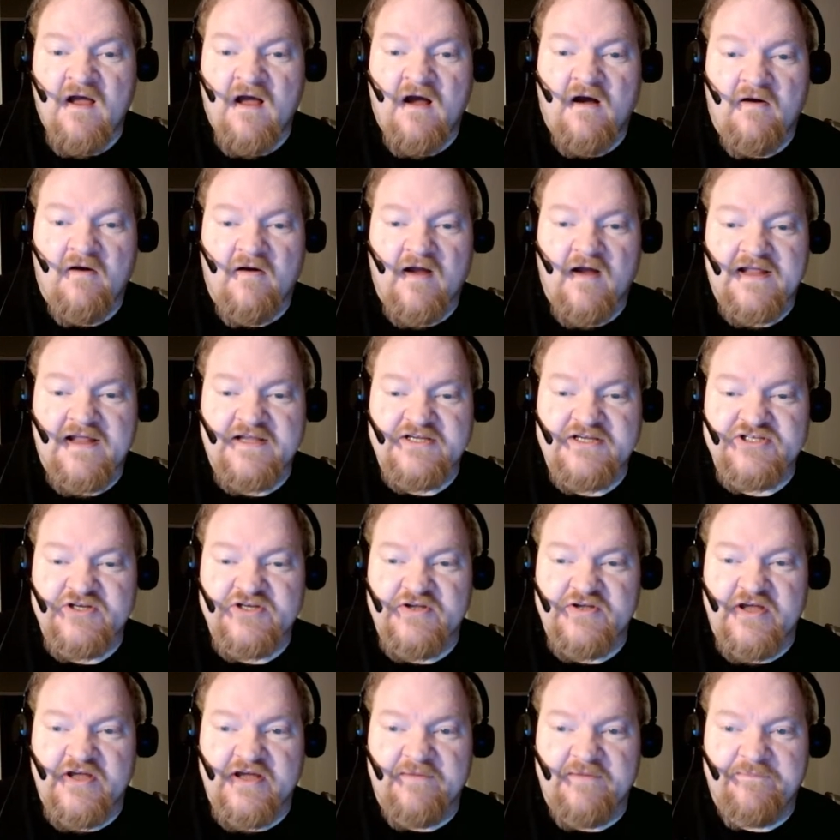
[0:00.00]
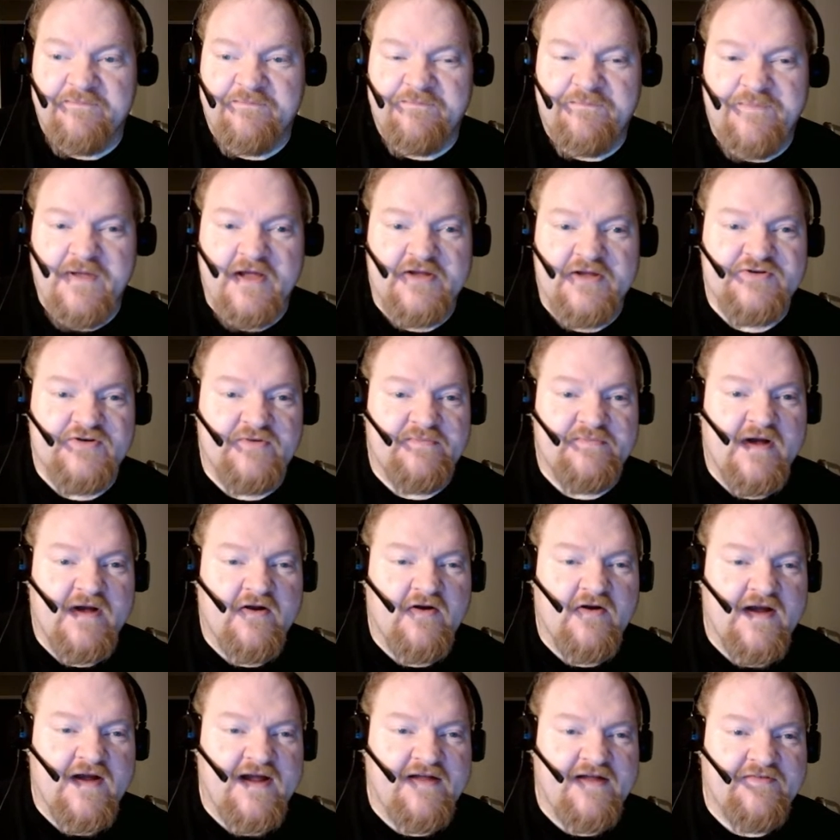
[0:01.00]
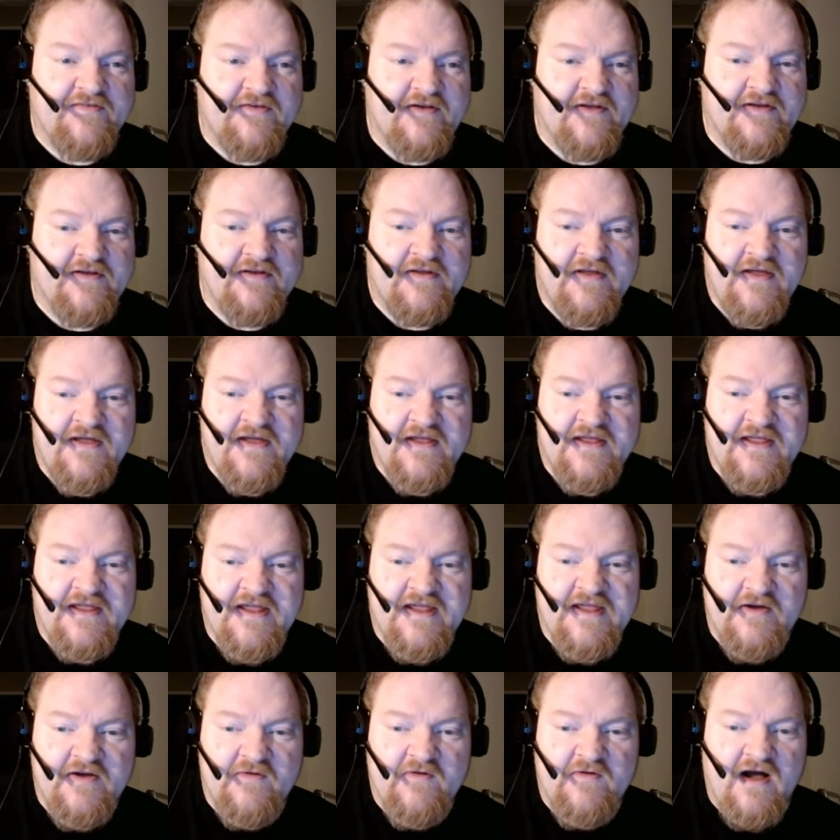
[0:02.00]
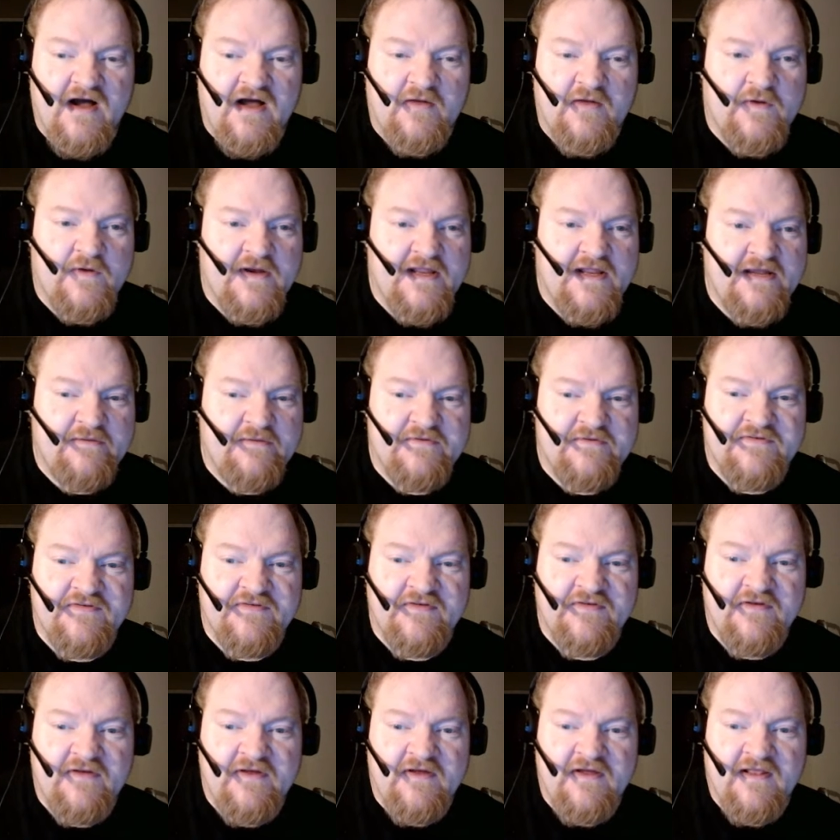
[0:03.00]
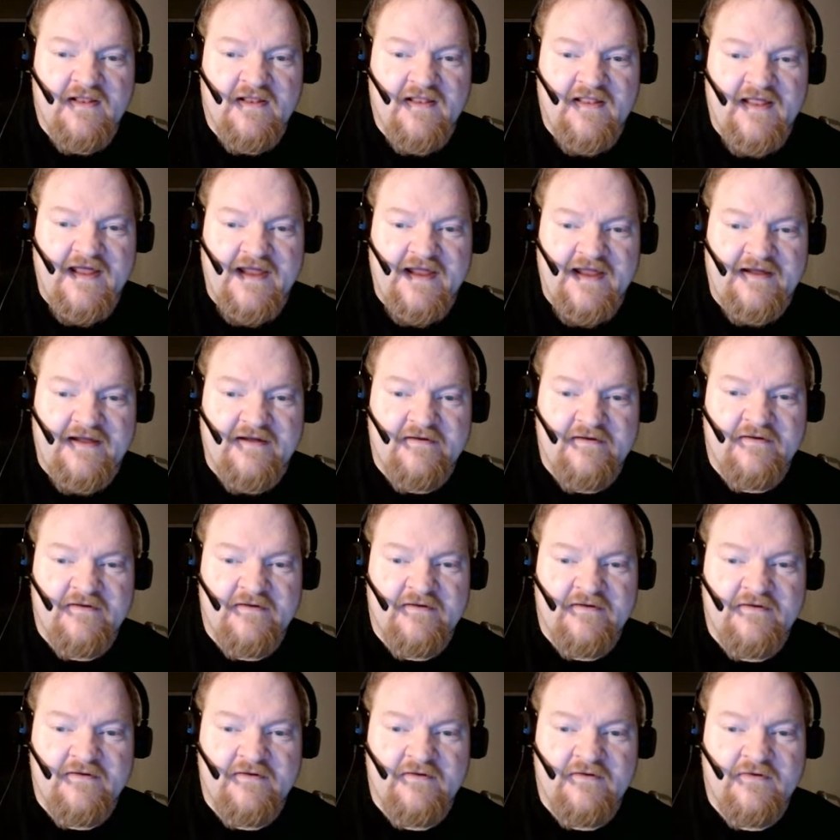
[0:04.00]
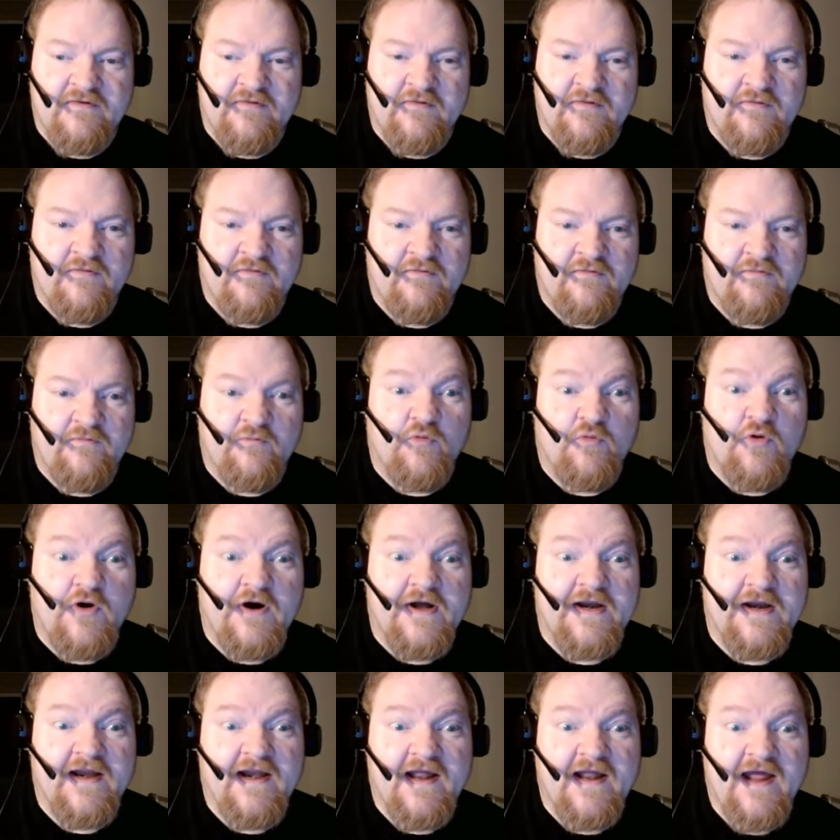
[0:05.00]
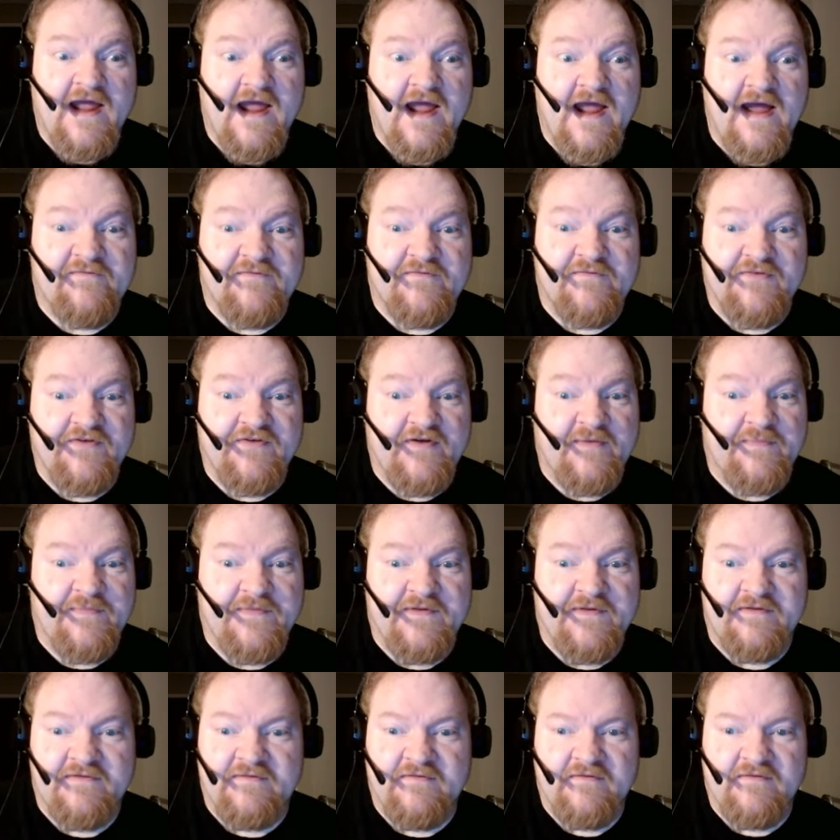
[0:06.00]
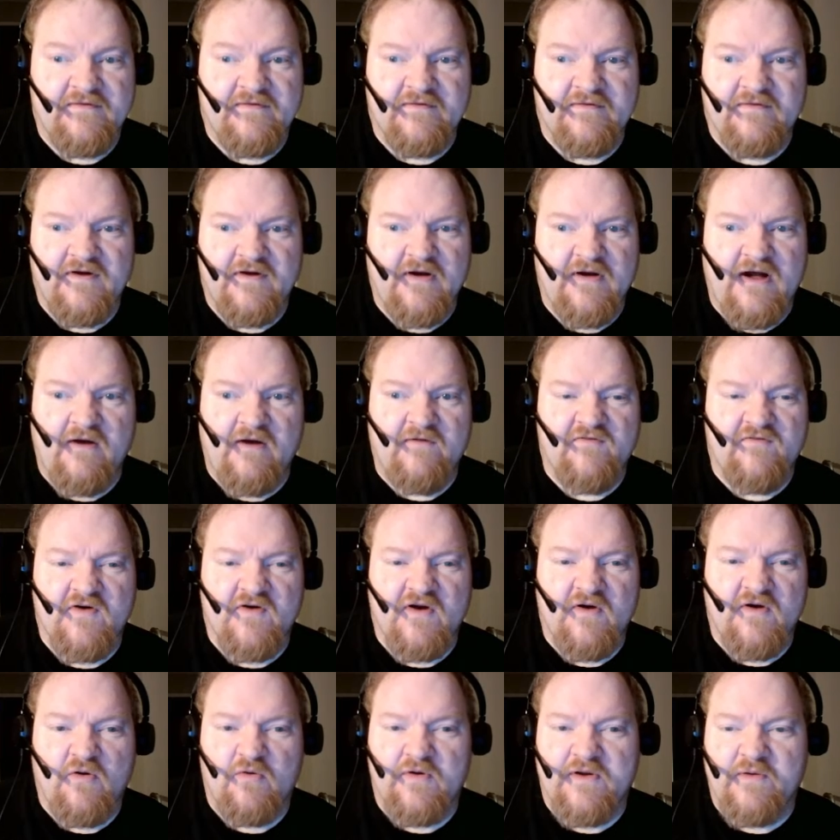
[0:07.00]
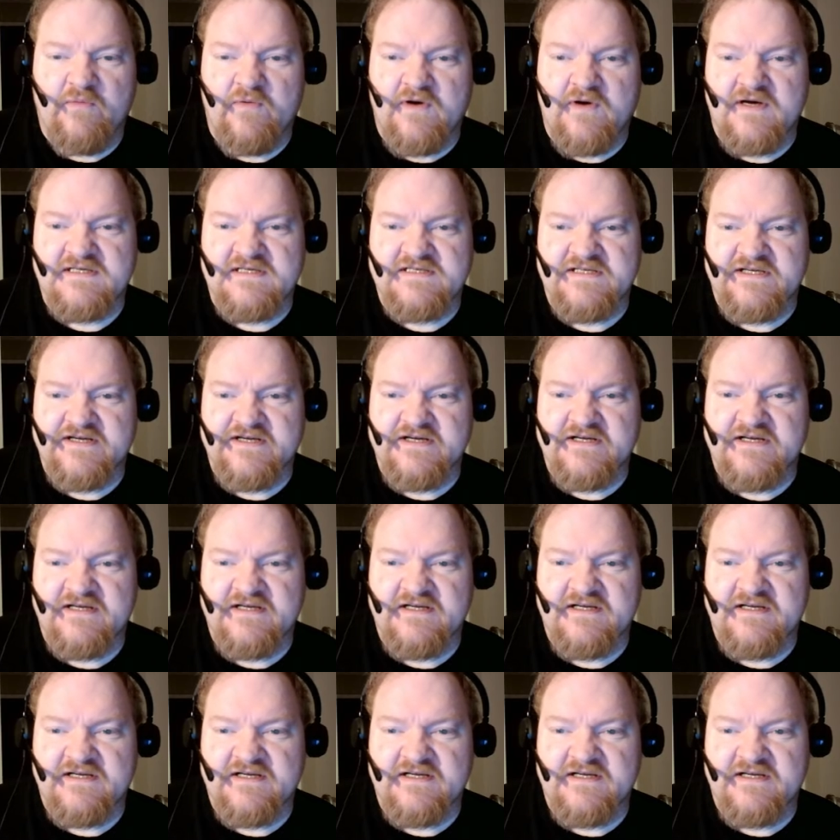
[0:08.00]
or I can show you a picture of my grandson Kieran when he was like one and a half or something, however old he was here.